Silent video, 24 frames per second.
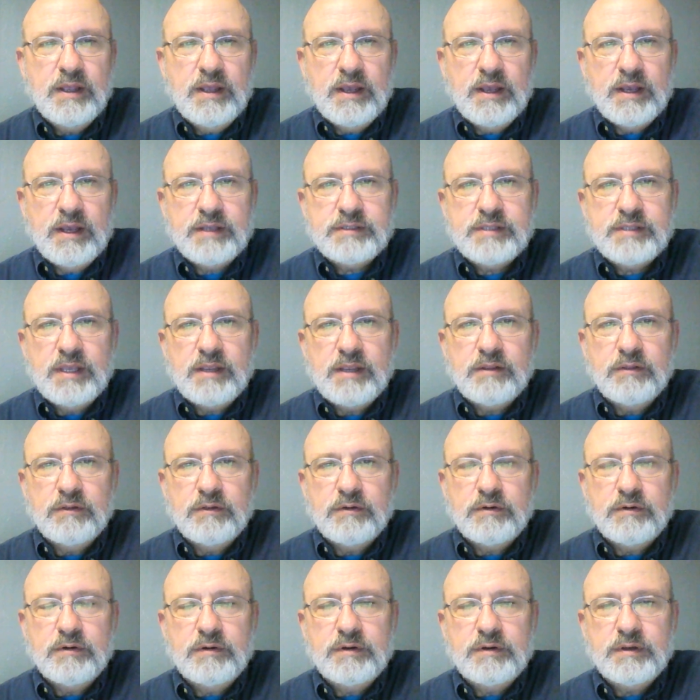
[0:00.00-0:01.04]
as they
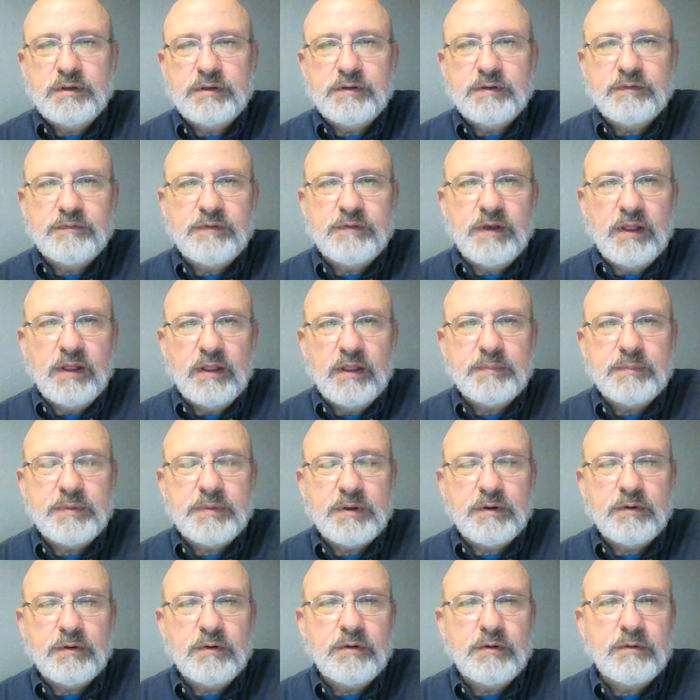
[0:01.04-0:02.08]
learn and develop
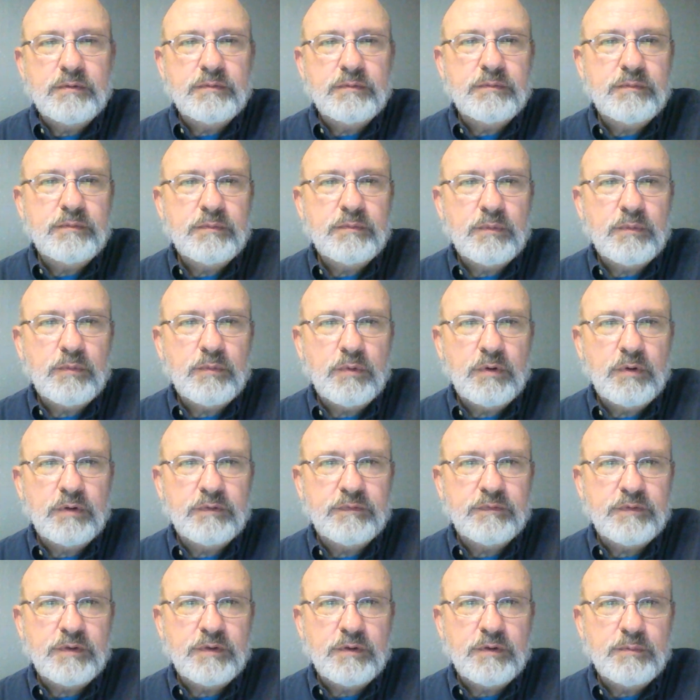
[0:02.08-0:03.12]
their own
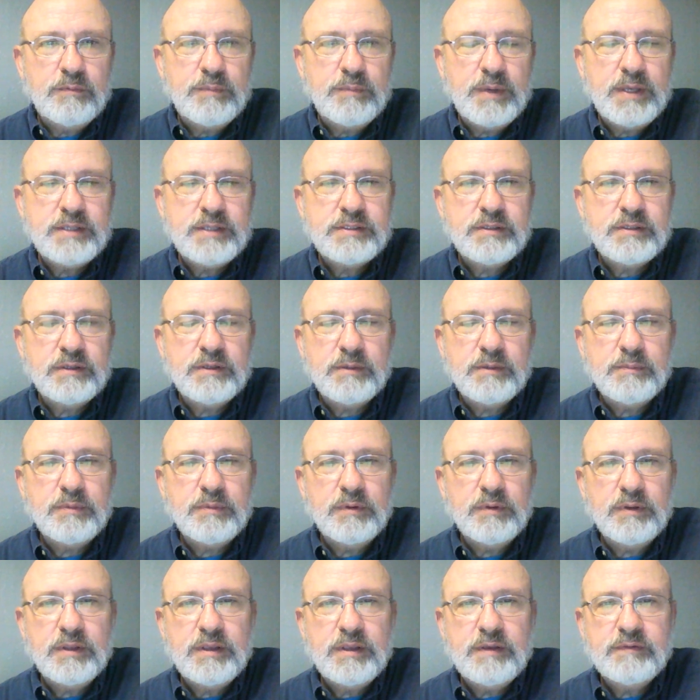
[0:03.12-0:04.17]
worldview based on the
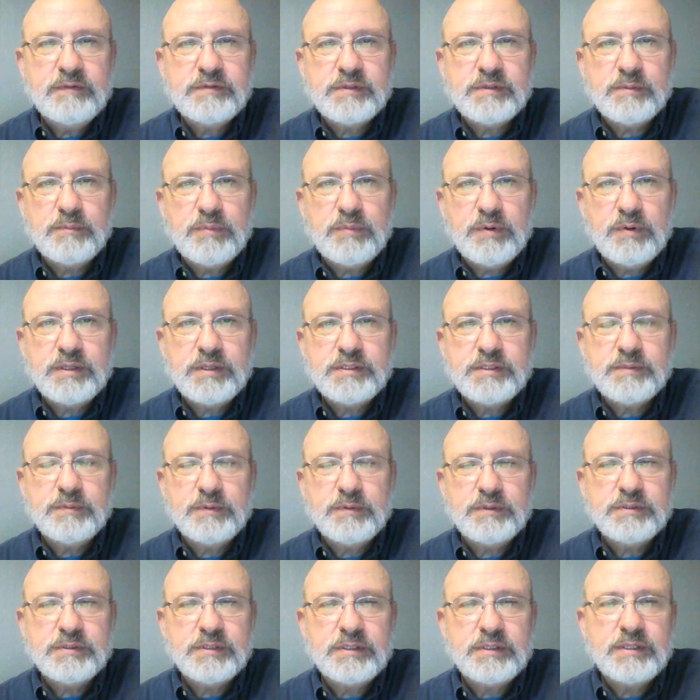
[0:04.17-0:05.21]
beliefs and
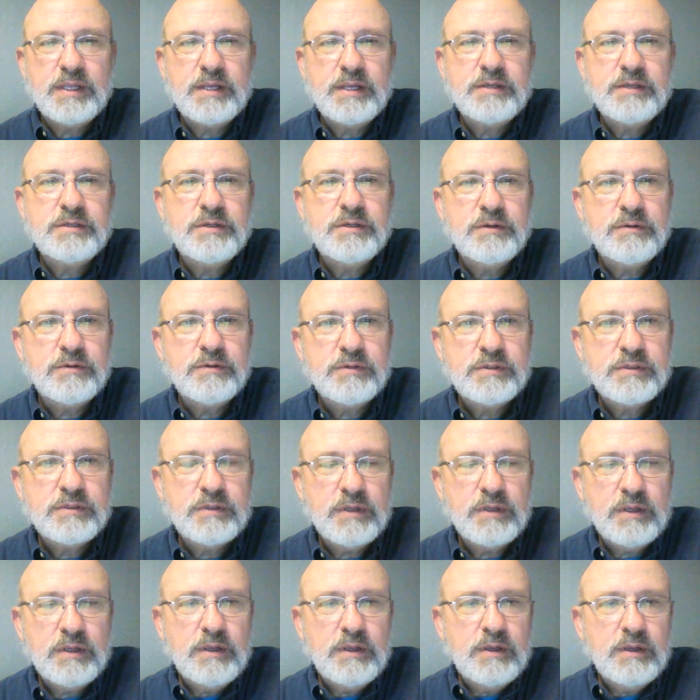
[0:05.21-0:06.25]
principles that they choose